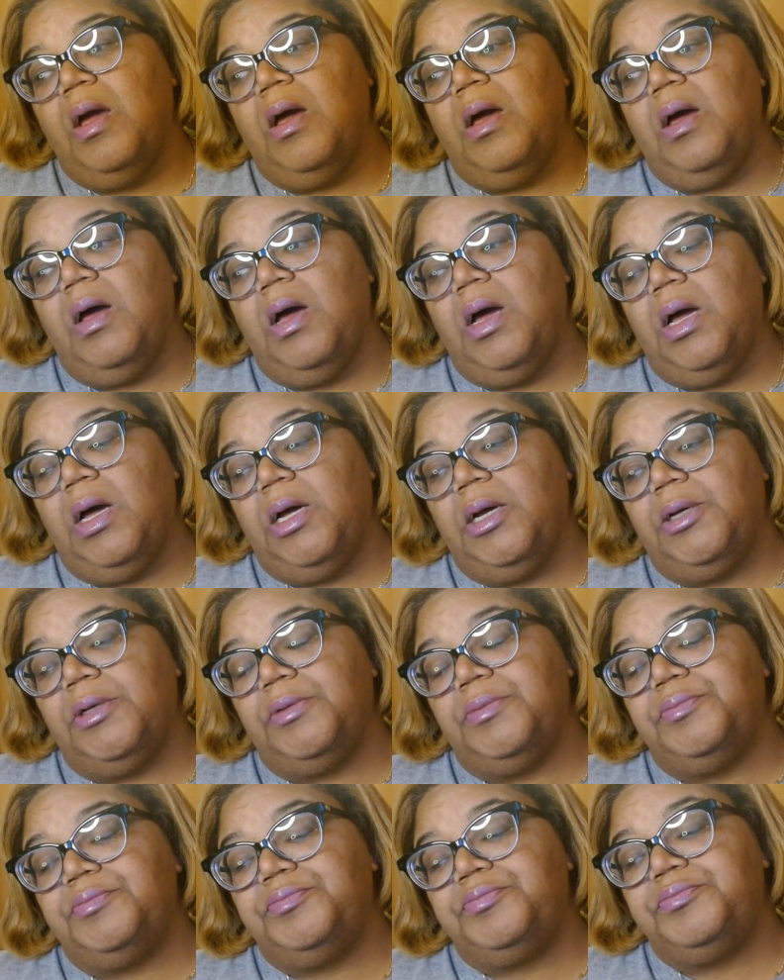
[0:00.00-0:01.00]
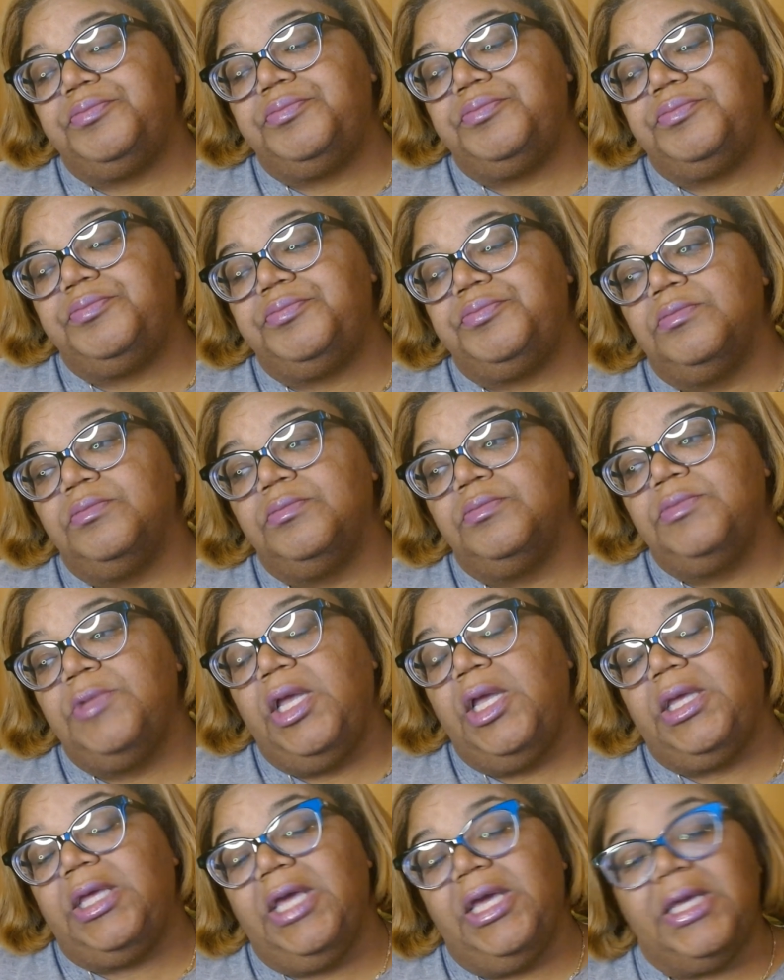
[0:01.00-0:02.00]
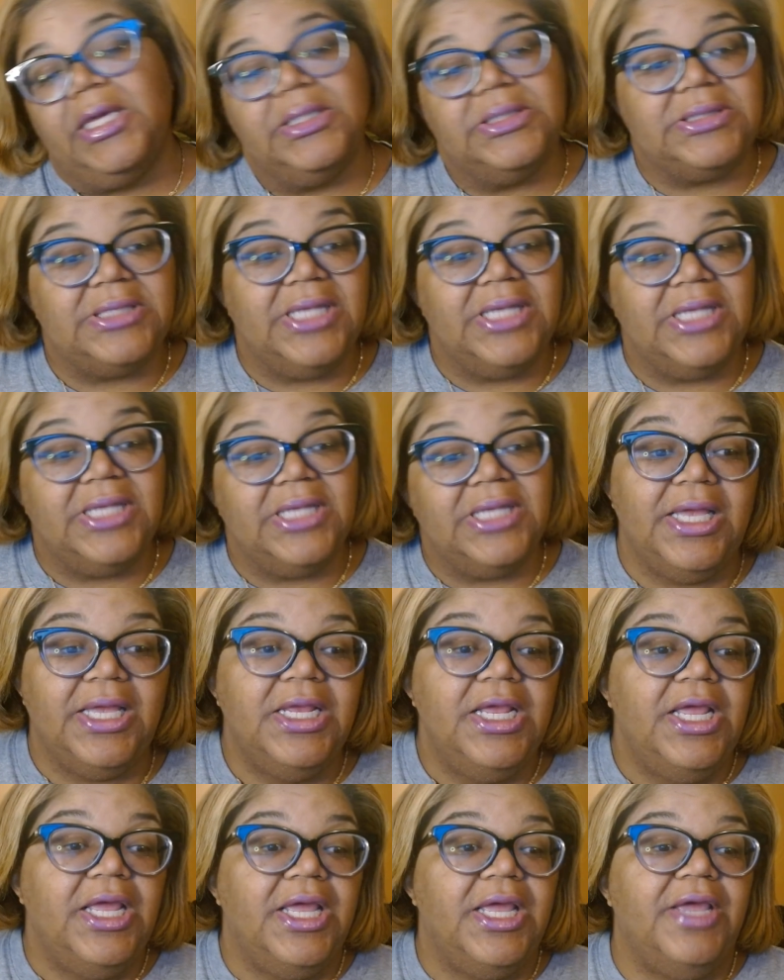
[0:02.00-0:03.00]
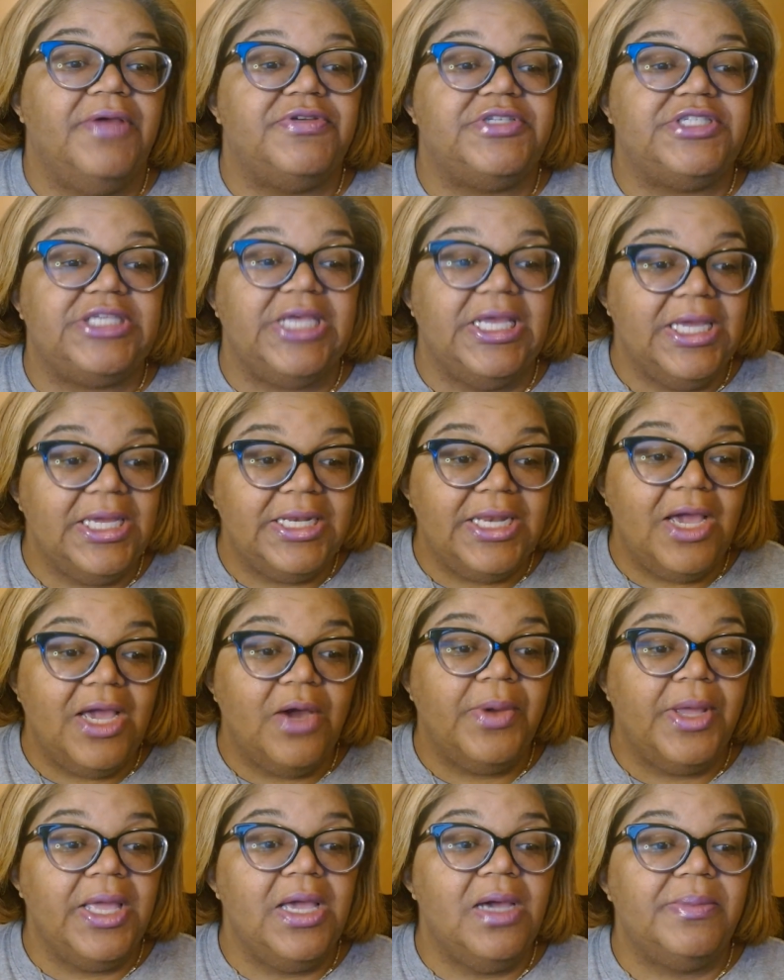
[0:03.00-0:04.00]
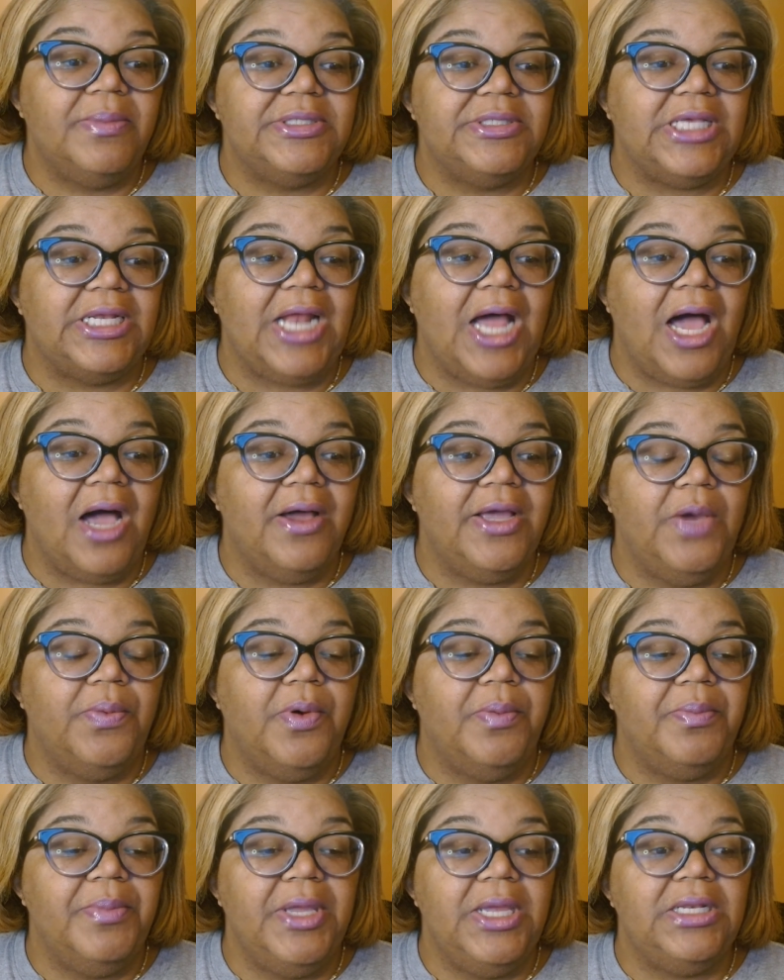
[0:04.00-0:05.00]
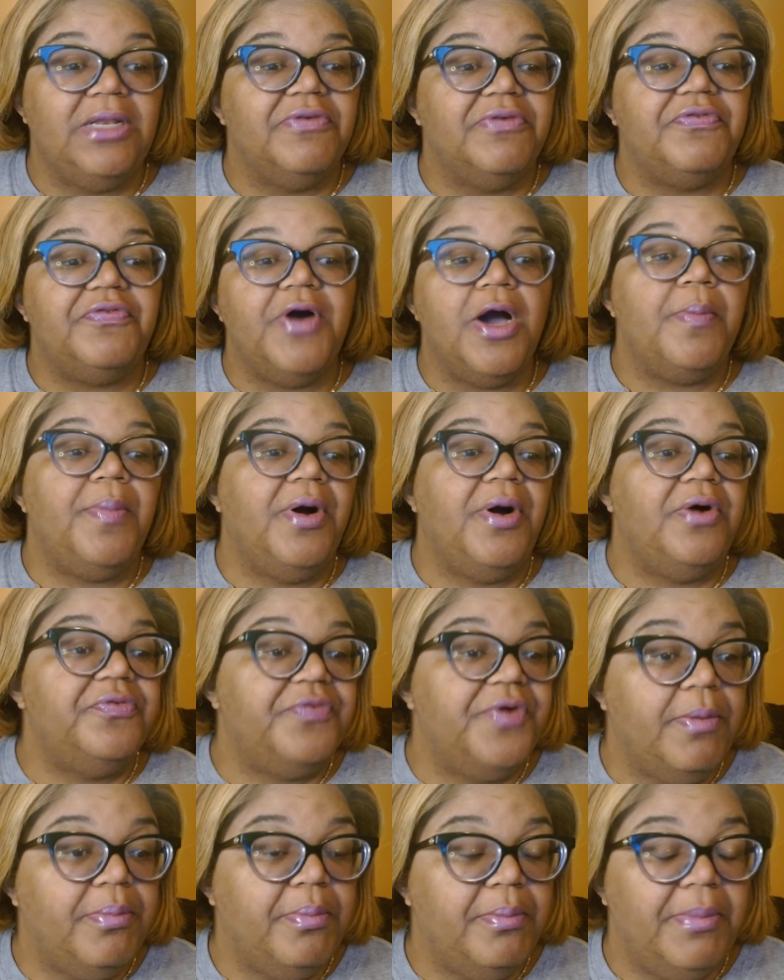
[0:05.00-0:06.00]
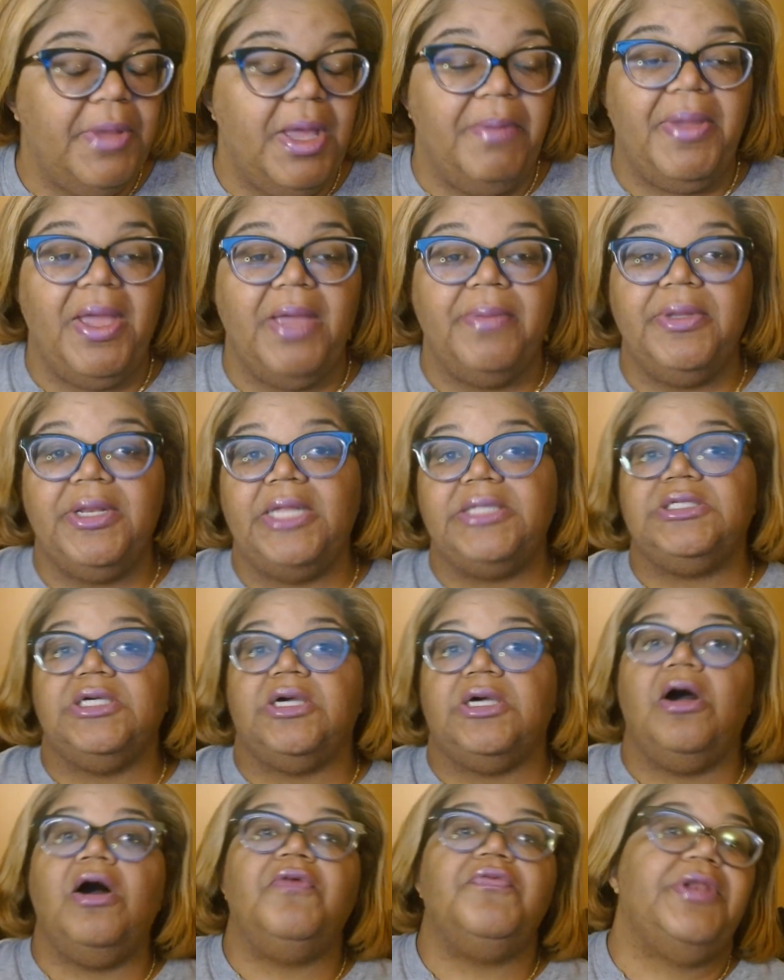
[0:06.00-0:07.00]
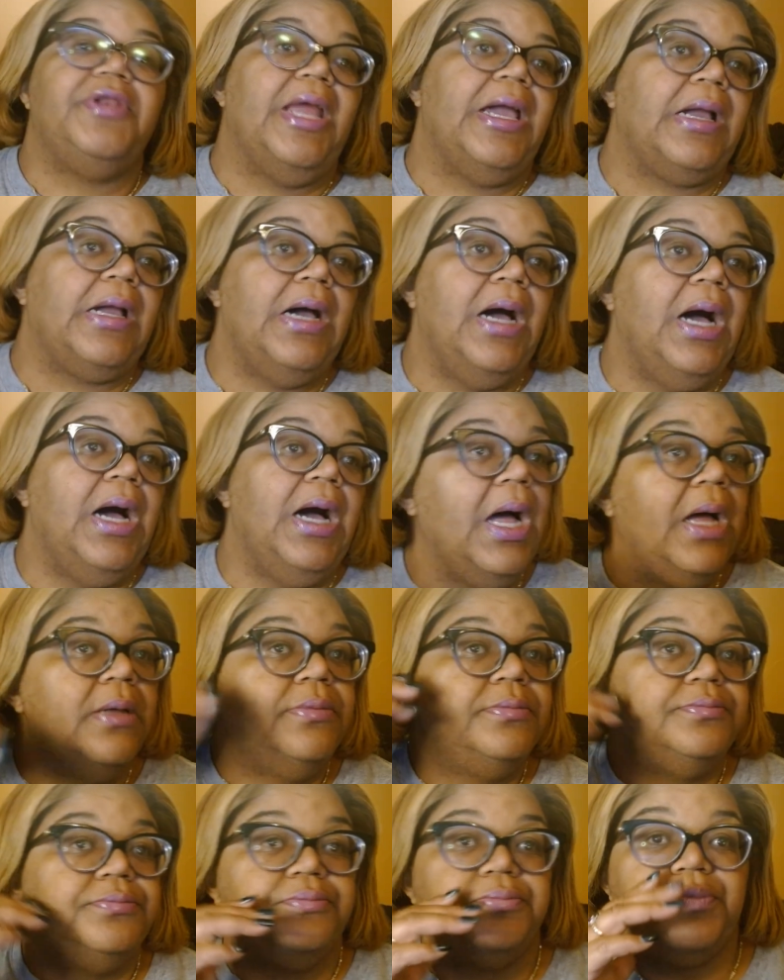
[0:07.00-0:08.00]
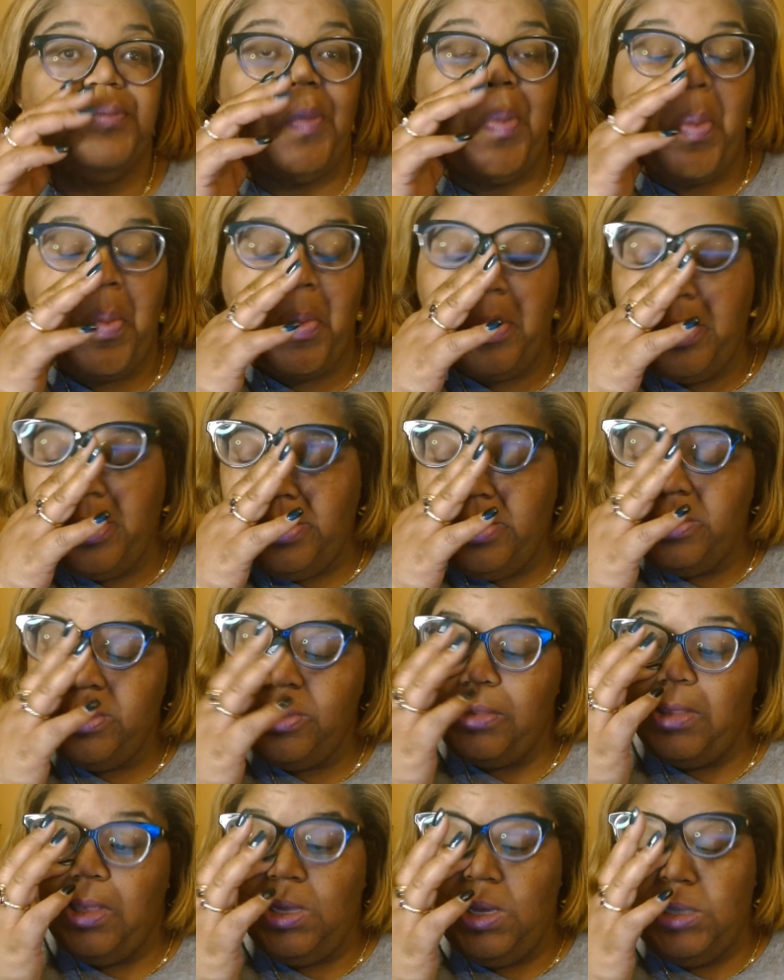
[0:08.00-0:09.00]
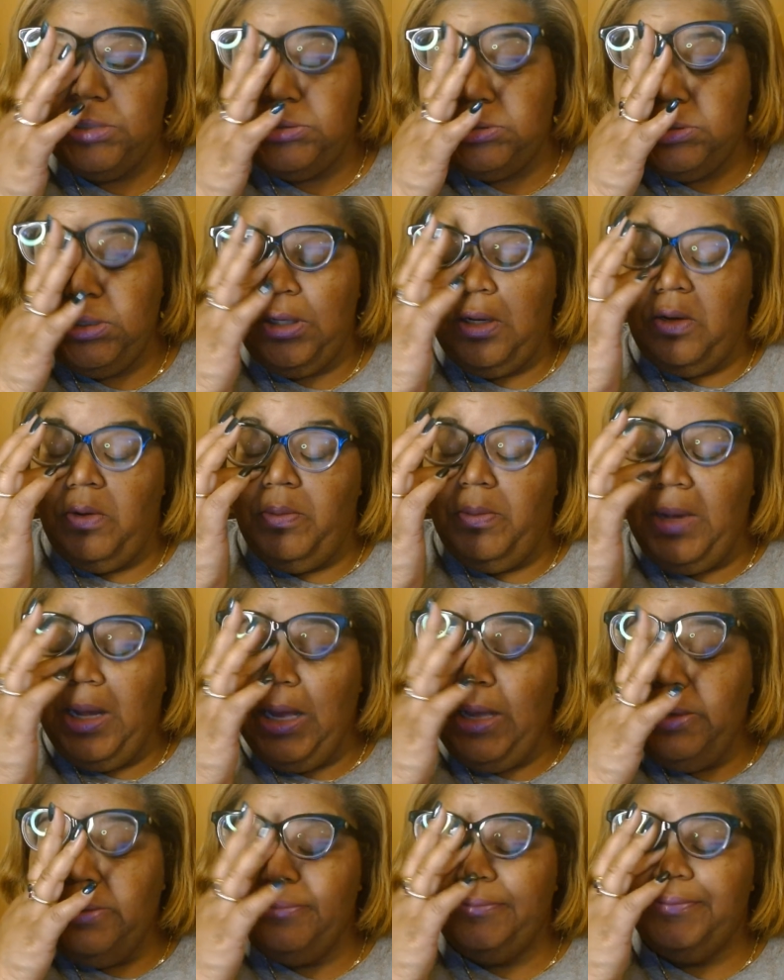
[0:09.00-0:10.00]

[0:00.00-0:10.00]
KeKe said, if she in there with him instead of out here with me, then fuck both of them. And baby, they took off in that car. I said, oh my.